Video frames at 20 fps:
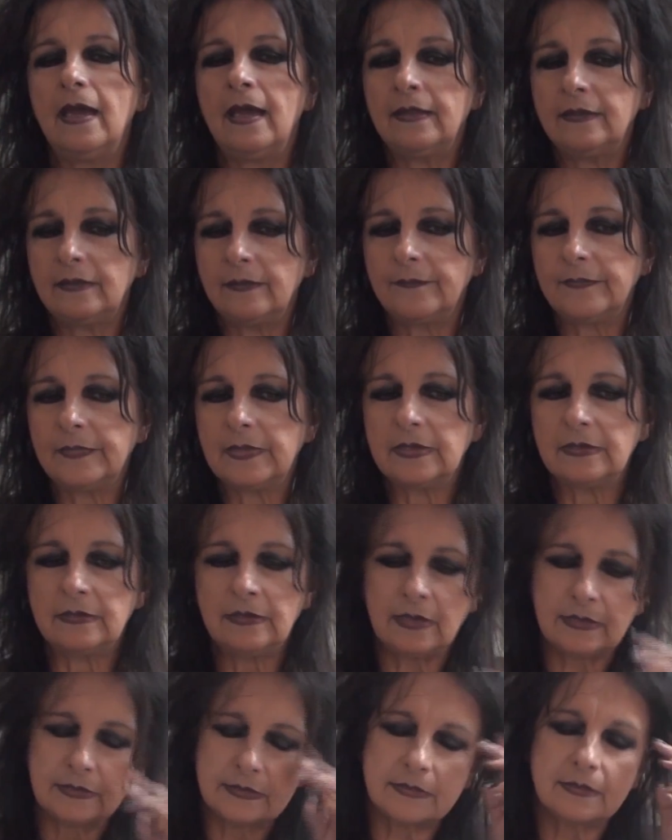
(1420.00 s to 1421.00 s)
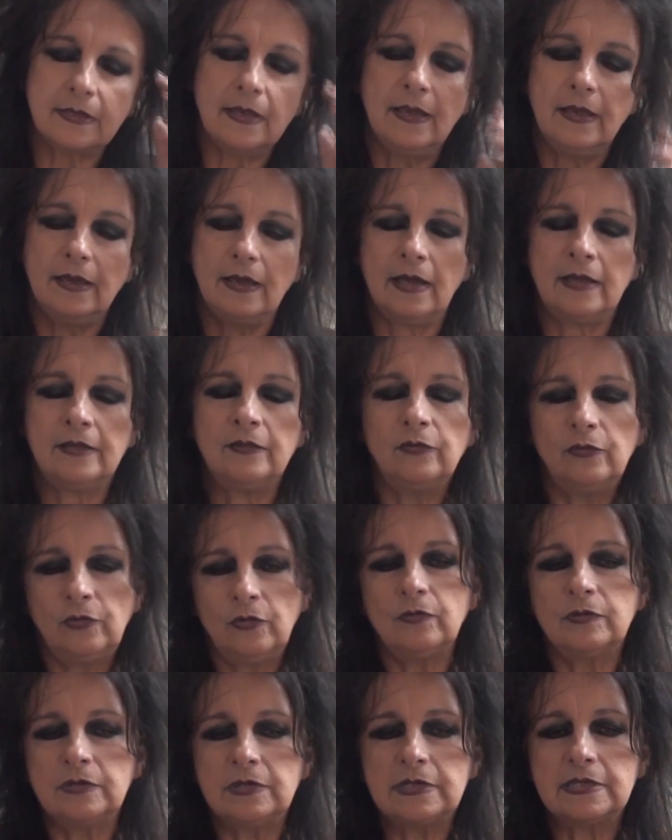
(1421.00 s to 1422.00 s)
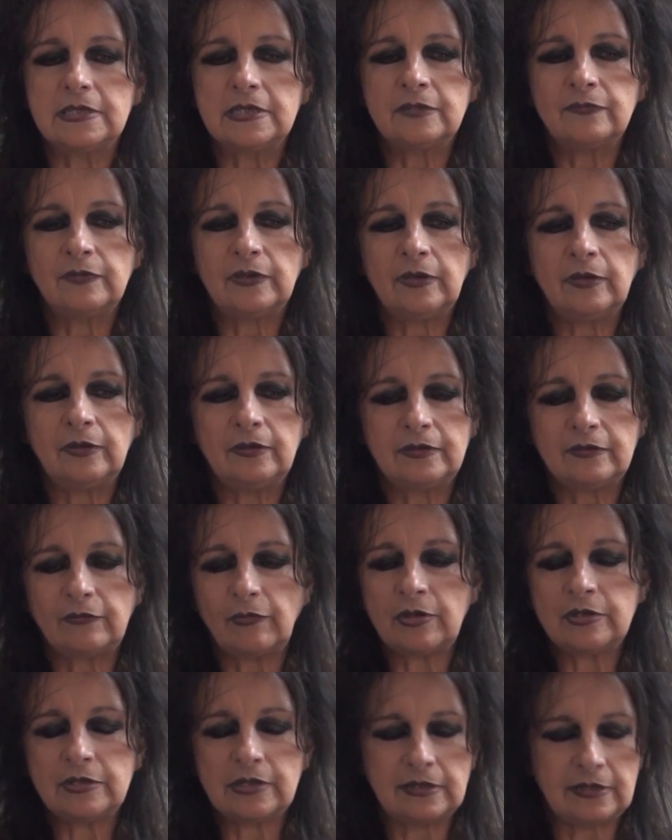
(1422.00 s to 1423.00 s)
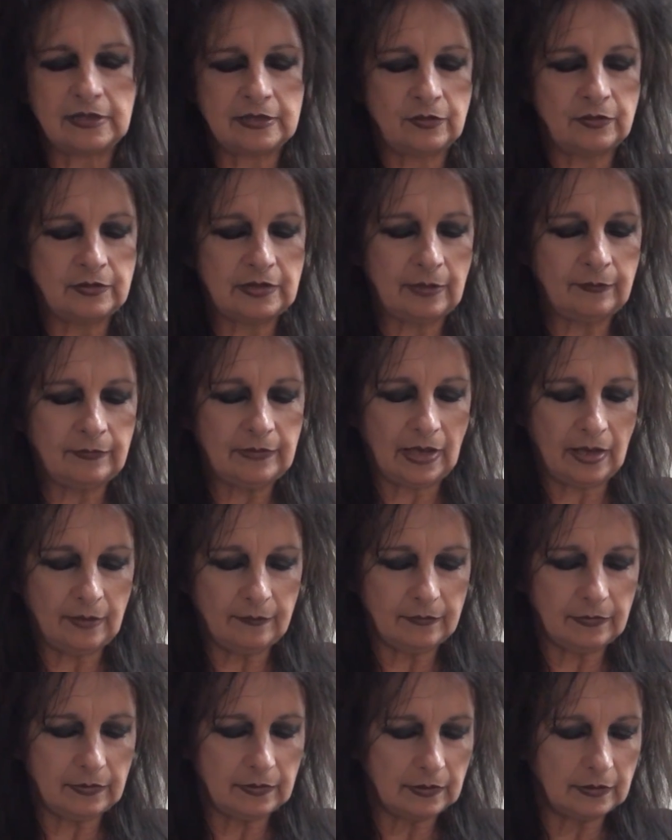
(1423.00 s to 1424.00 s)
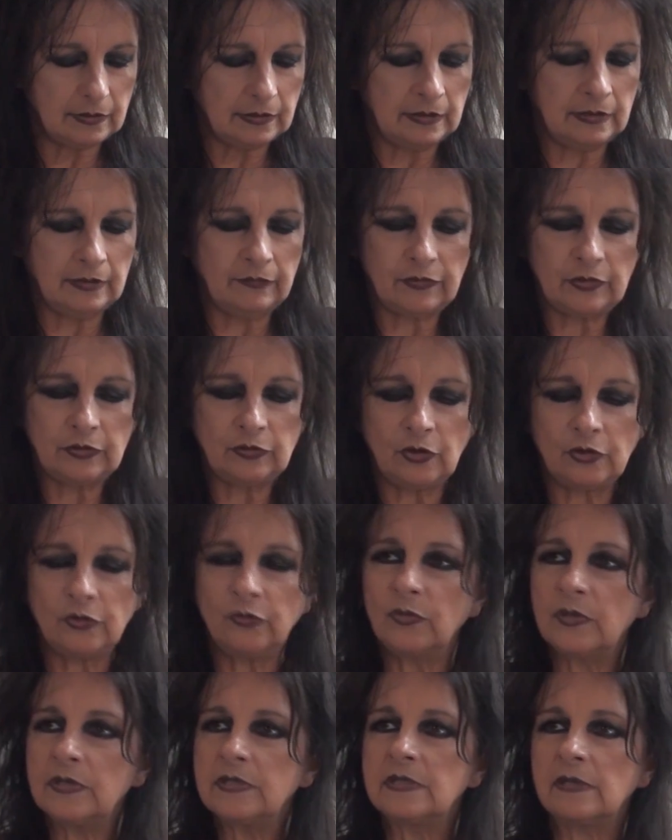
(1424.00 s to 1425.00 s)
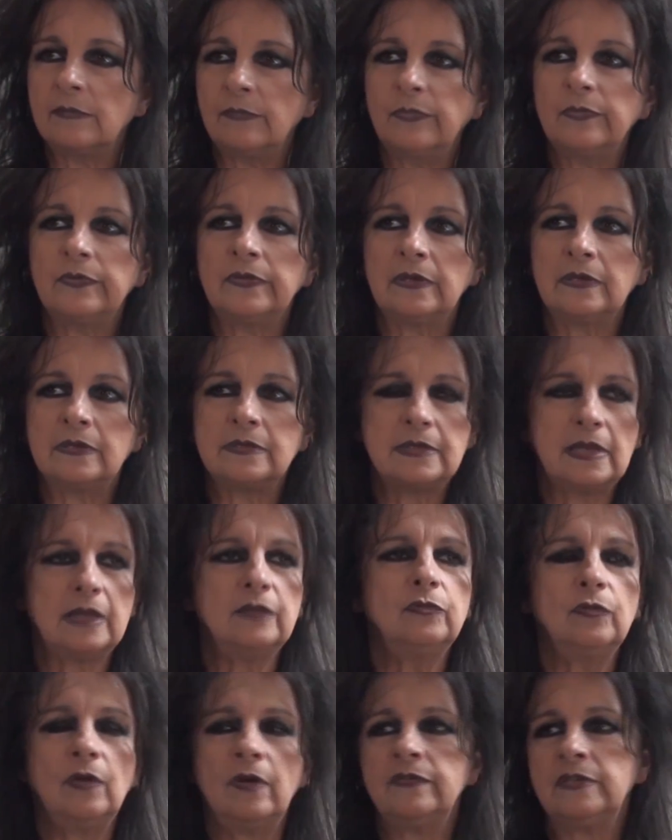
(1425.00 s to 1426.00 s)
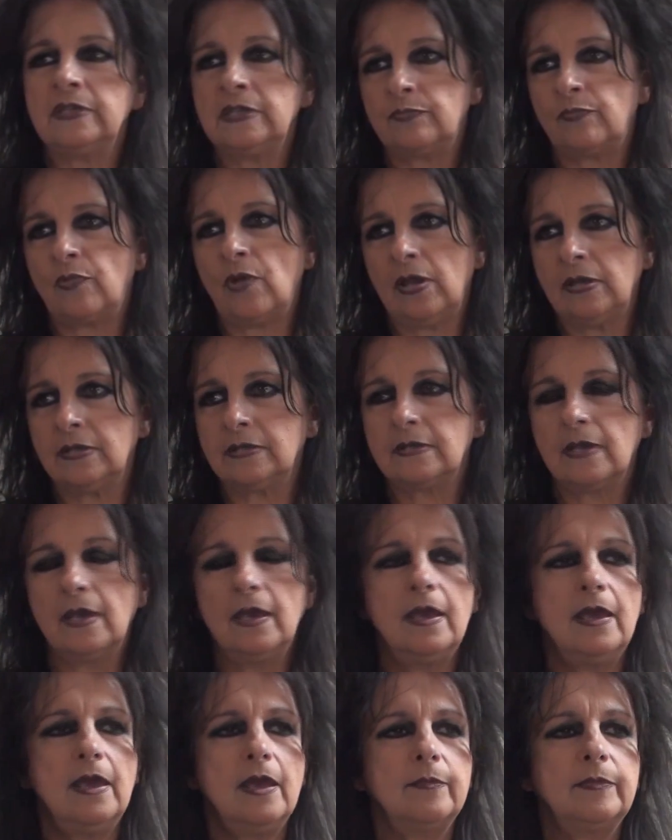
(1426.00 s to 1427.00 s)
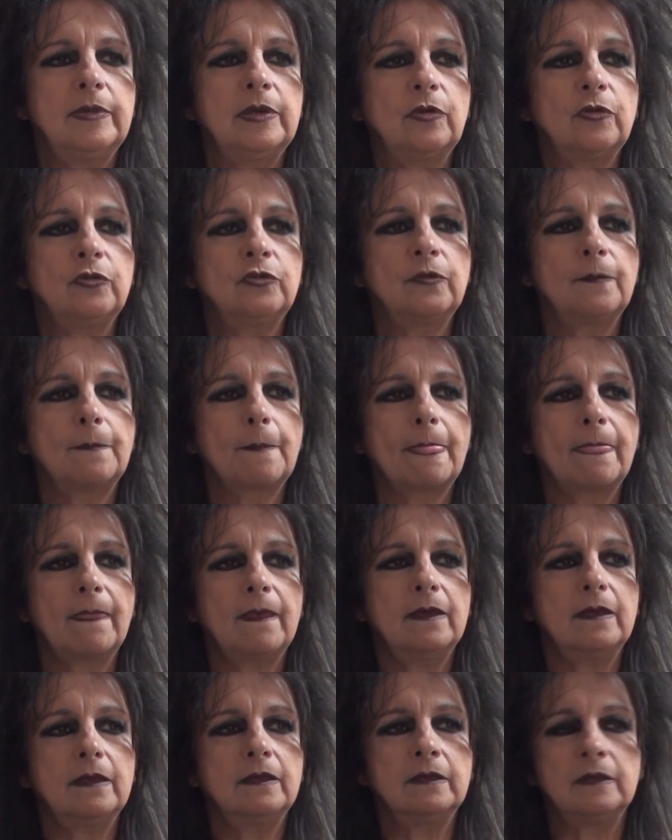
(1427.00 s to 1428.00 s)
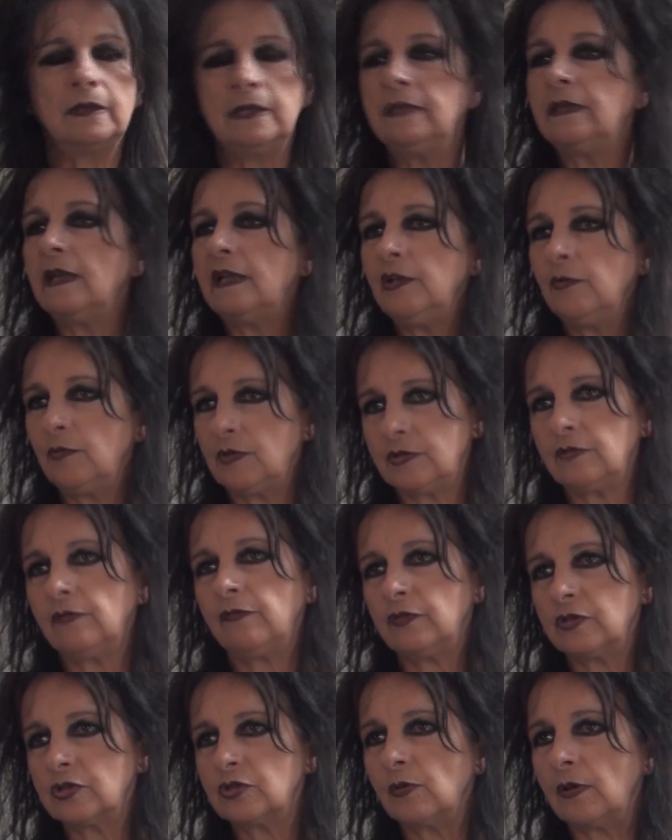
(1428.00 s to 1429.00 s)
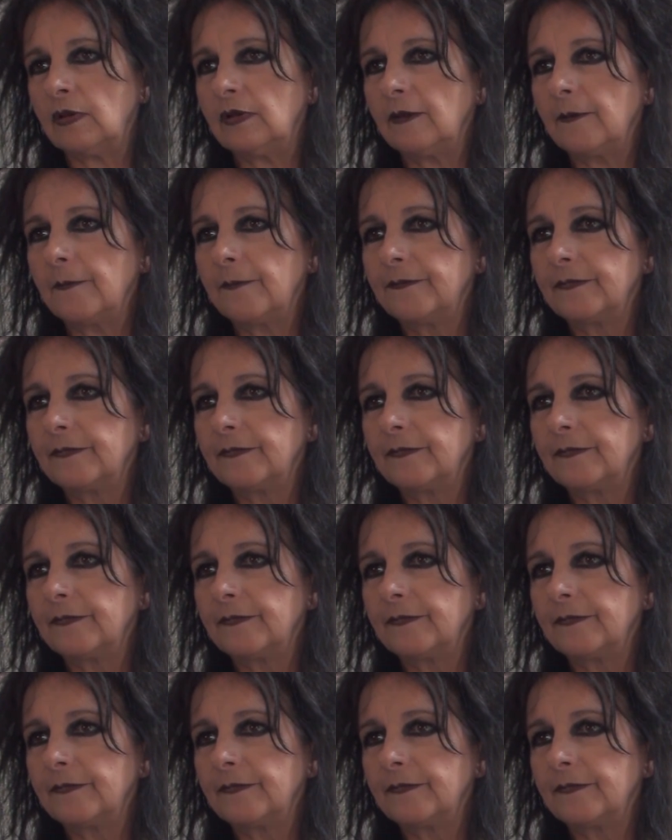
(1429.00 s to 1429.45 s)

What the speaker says: And yes, and you know, this is very strange that at the same time in different countries they start to have this prize, because Italy was the first one.